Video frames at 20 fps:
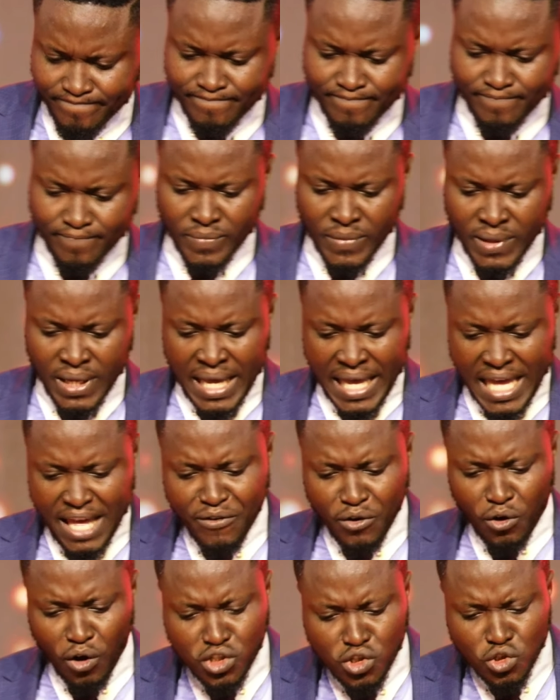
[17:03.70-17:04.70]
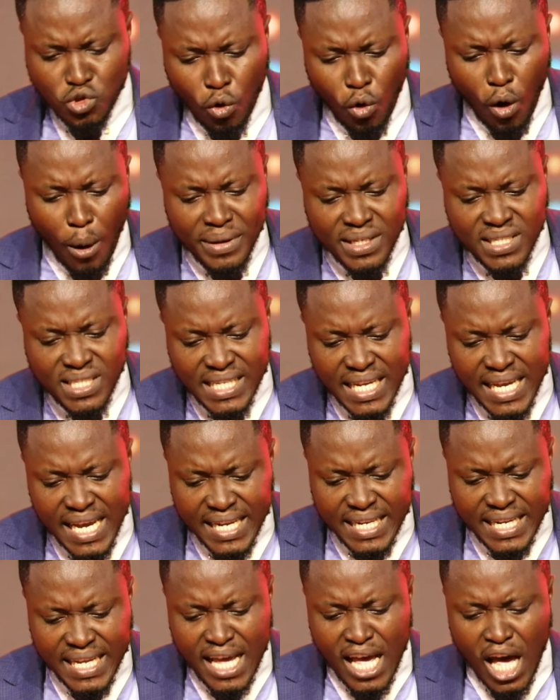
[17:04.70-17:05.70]
If you continue to commit sin,
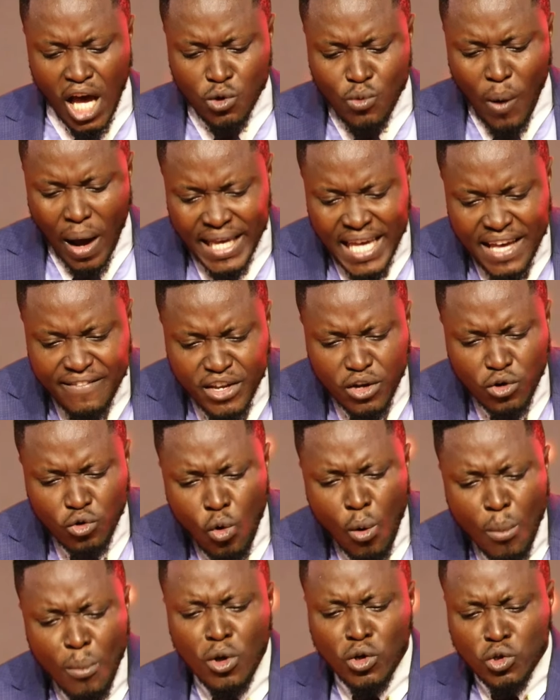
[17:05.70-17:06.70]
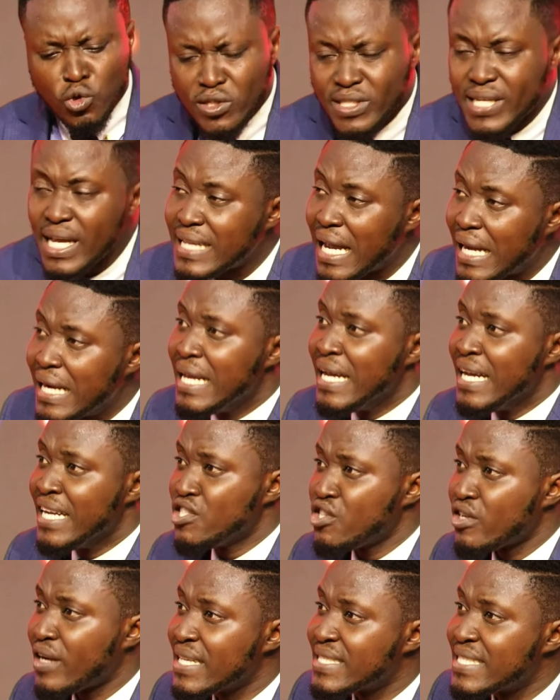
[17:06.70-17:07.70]
you are giving room to Satan. Jesus Christ
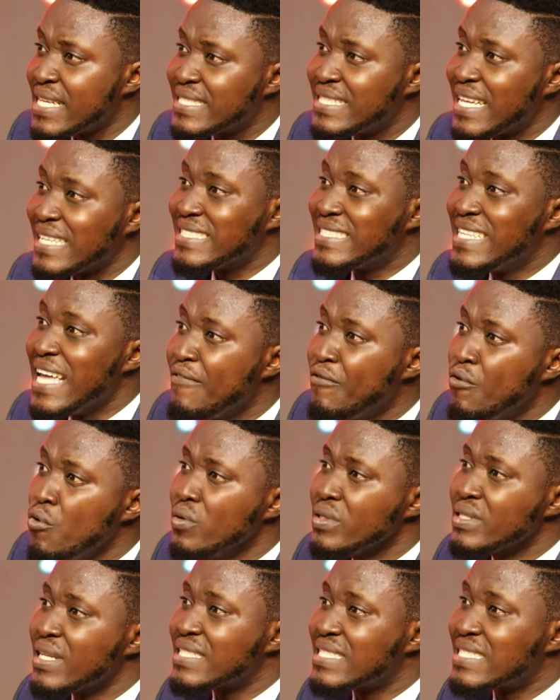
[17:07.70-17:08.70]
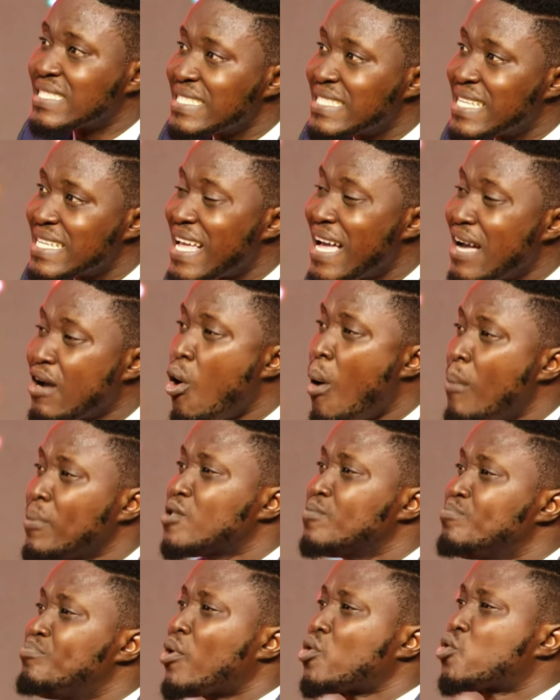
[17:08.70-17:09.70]
says the devil, the Satan comes but
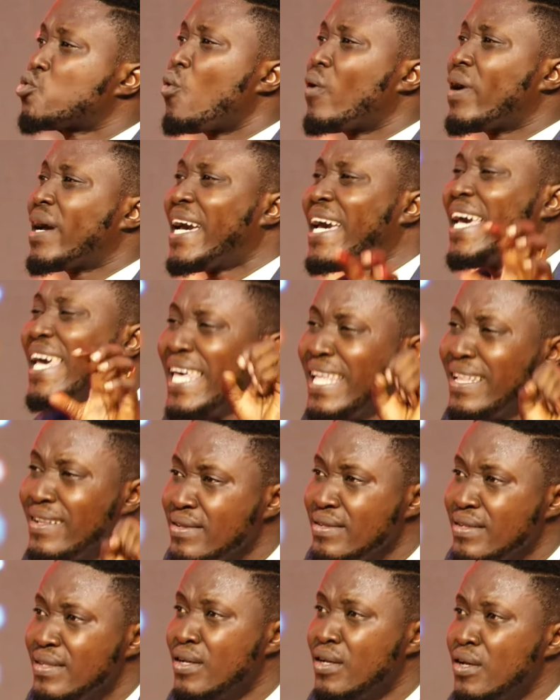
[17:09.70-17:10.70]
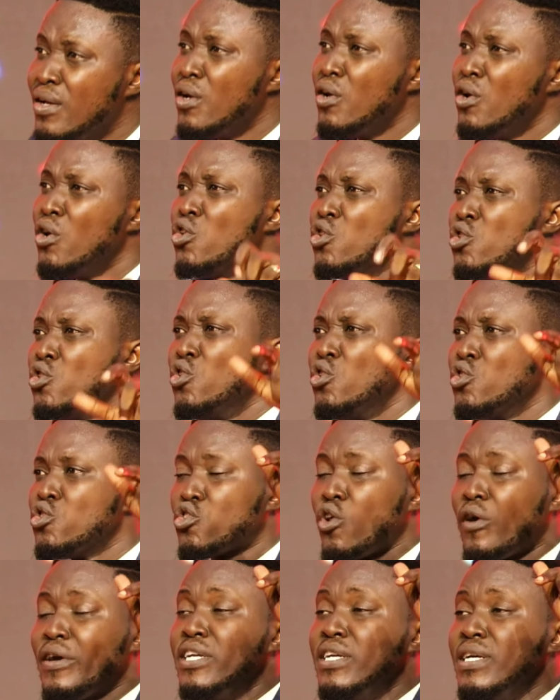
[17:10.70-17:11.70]
to kill, sorry,
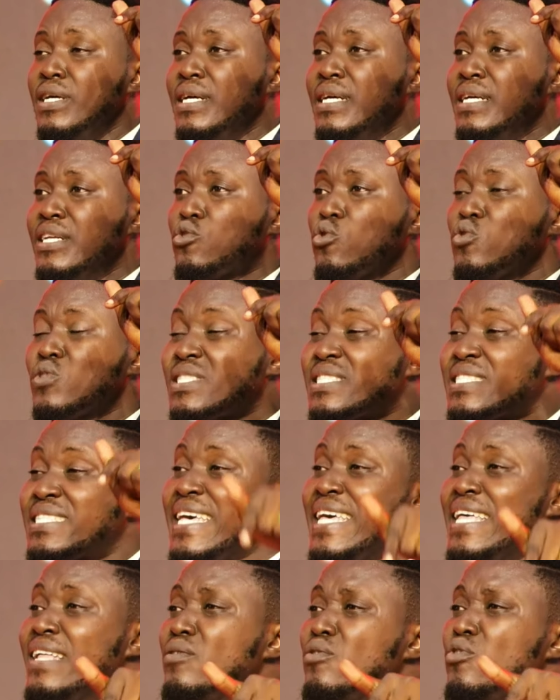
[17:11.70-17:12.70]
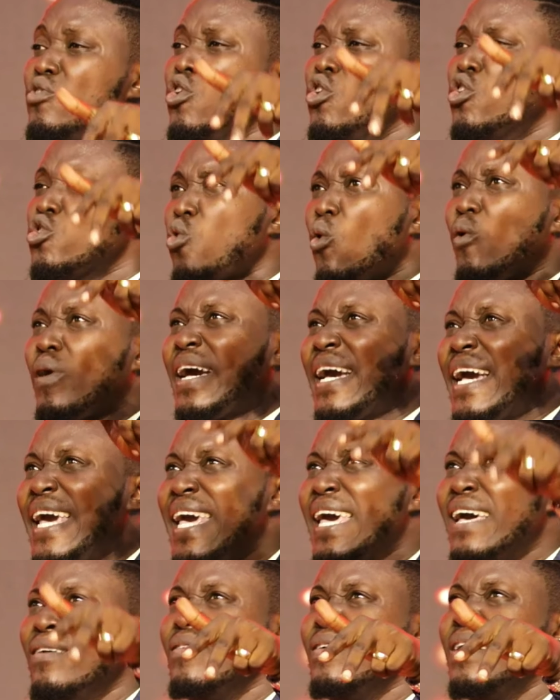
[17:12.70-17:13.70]
to steal, to kill,
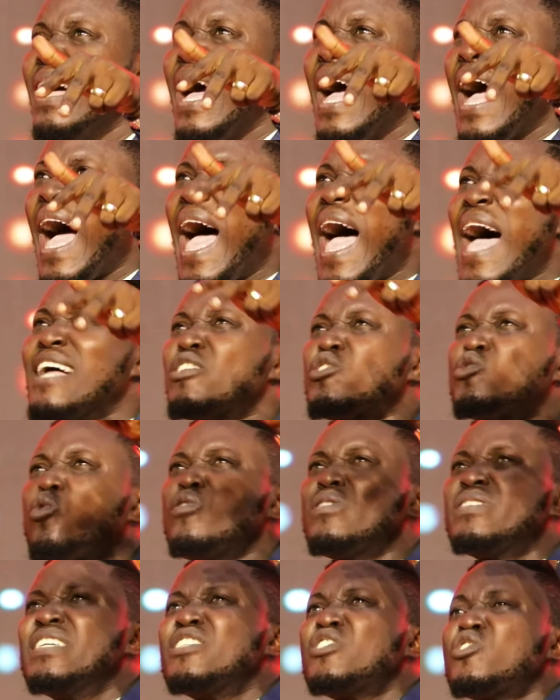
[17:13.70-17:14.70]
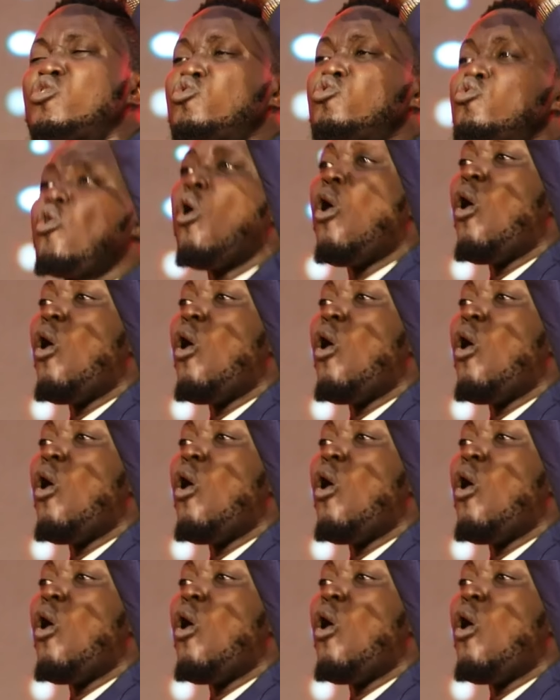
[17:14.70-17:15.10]
and to destroy.